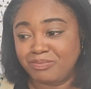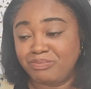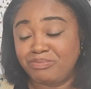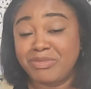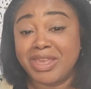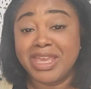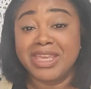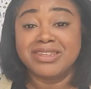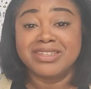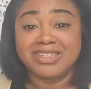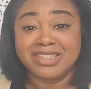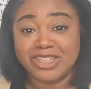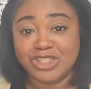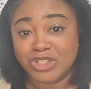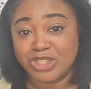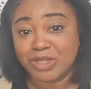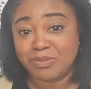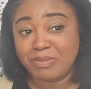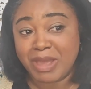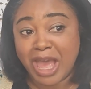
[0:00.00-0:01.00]
make
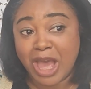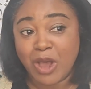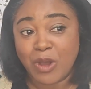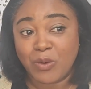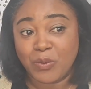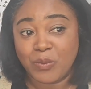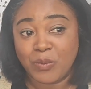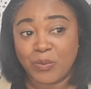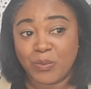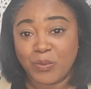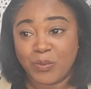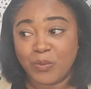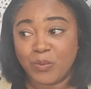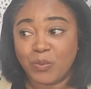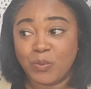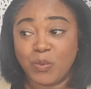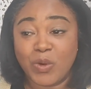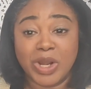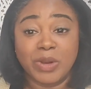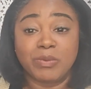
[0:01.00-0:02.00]
decisions about
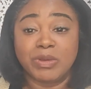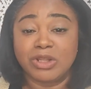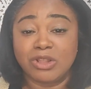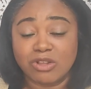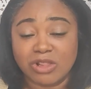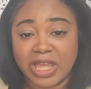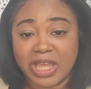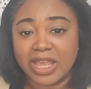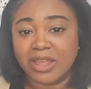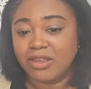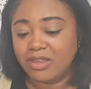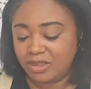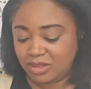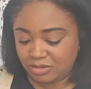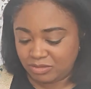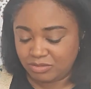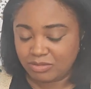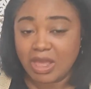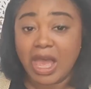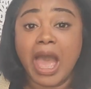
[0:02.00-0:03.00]
what it would look like.
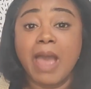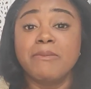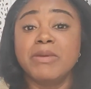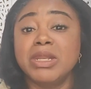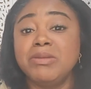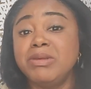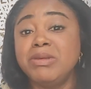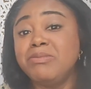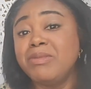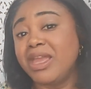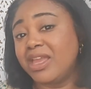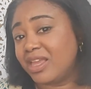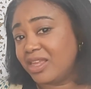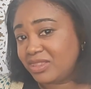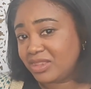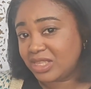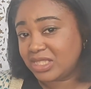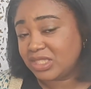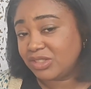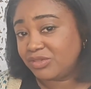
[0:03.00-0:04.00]
I'm gonna be
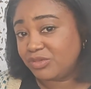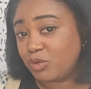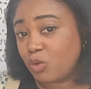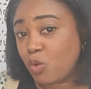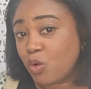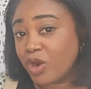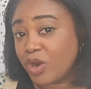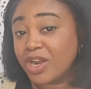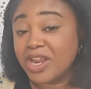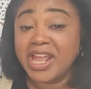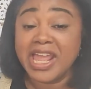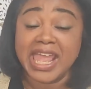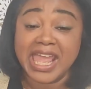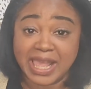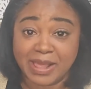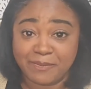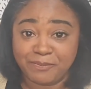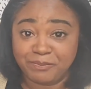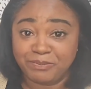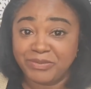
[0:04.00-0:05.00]
making this for
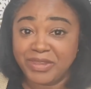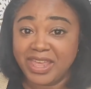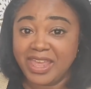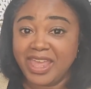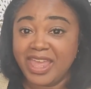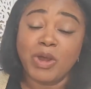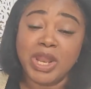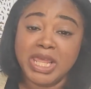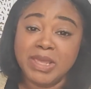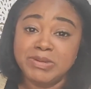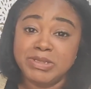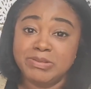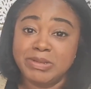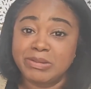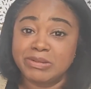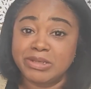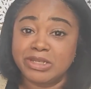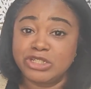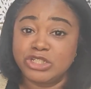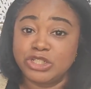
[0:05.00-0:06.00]
him. I want him to be
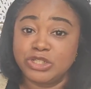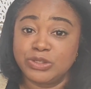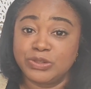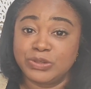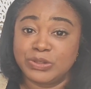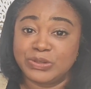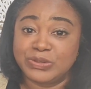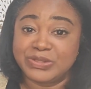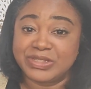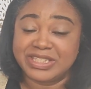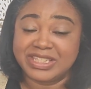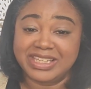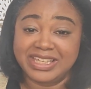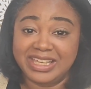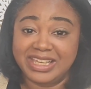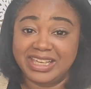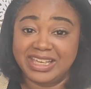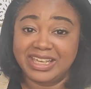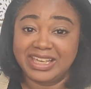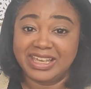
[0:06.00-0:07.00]
able to choose
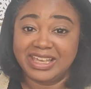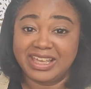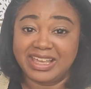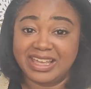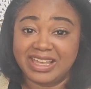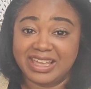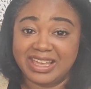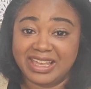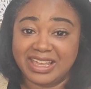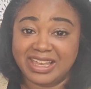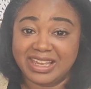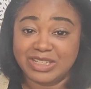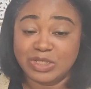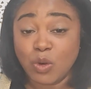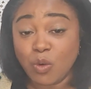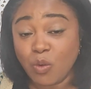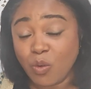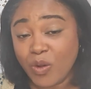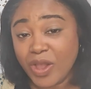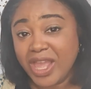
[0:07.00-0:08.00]
the
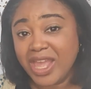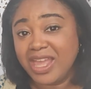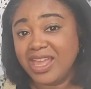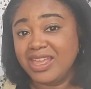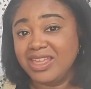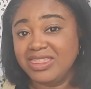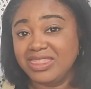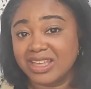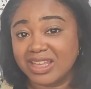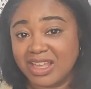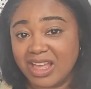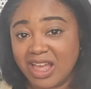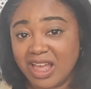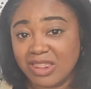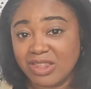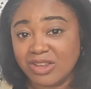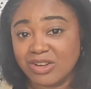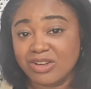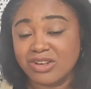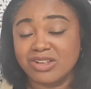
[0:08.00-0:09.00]
toy, the
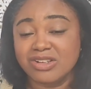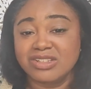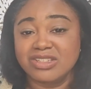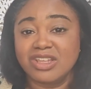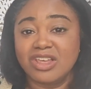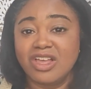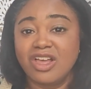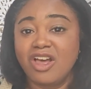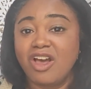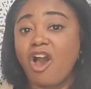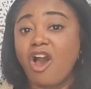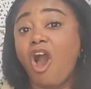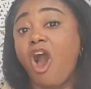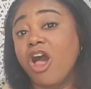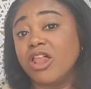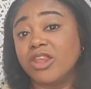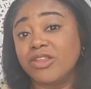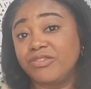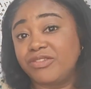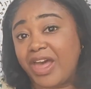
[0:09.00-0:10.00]
colors,
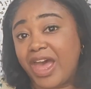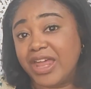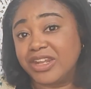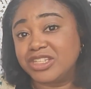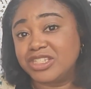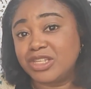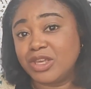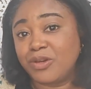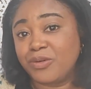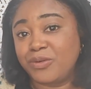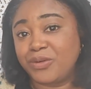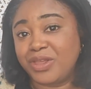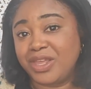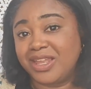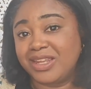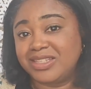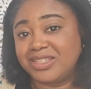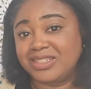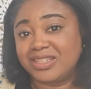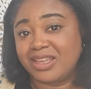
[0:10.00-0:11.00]
all of that. So
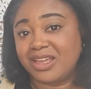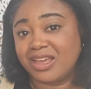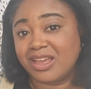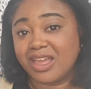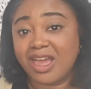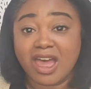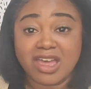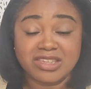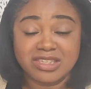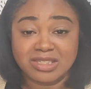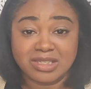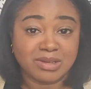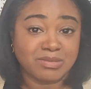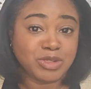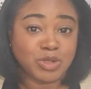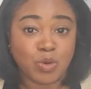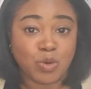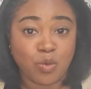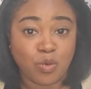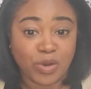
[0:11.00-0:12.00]
it's a custom
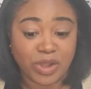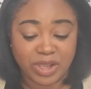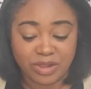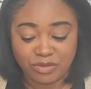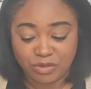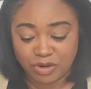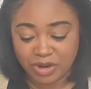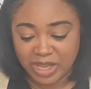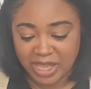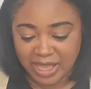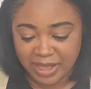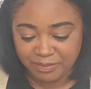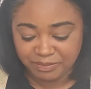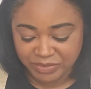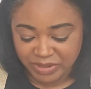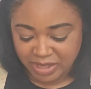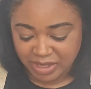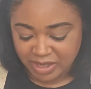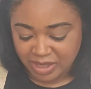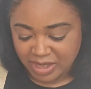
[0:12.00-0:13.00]
toy for
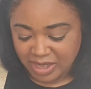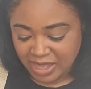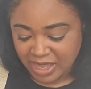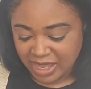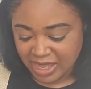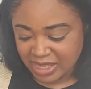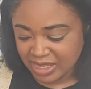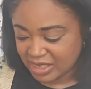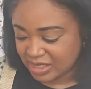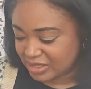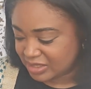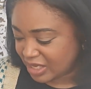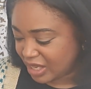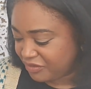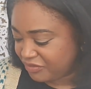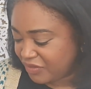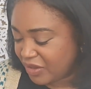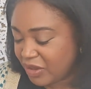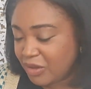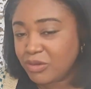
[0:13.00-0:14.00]
him. And
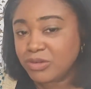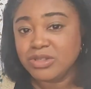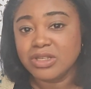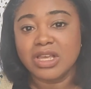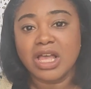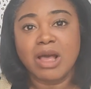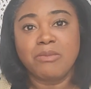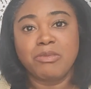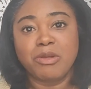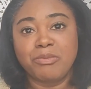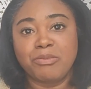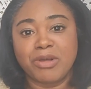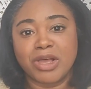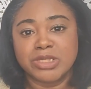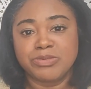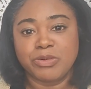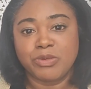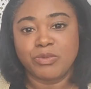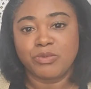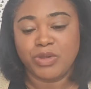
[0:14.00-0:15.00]
I found a couple
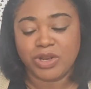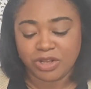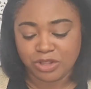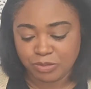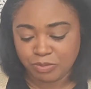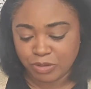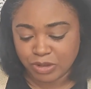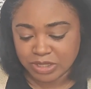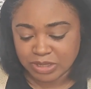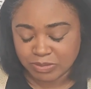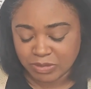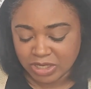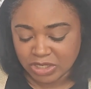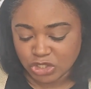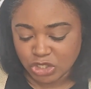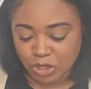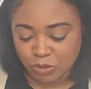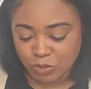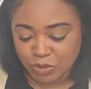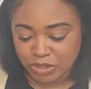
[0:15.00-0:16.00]
books, but one of the books I'm going to
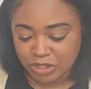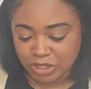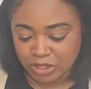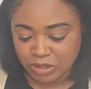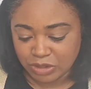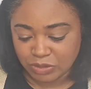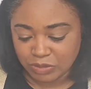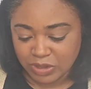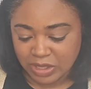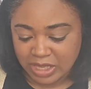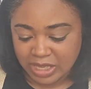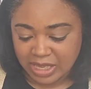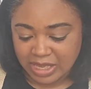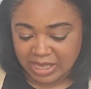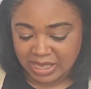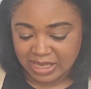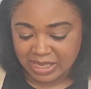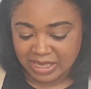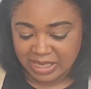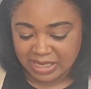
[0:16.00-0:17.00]
share with you
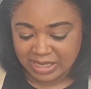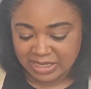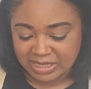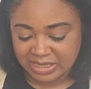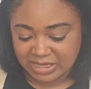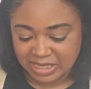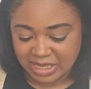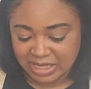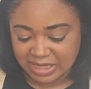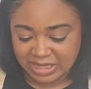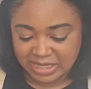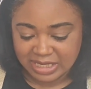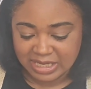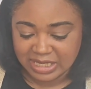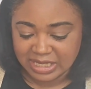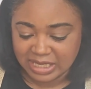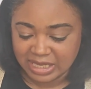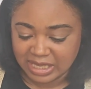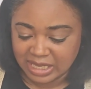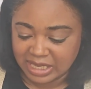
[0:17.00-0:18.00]
is
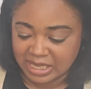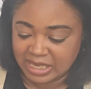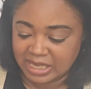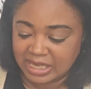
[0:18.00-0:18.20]
the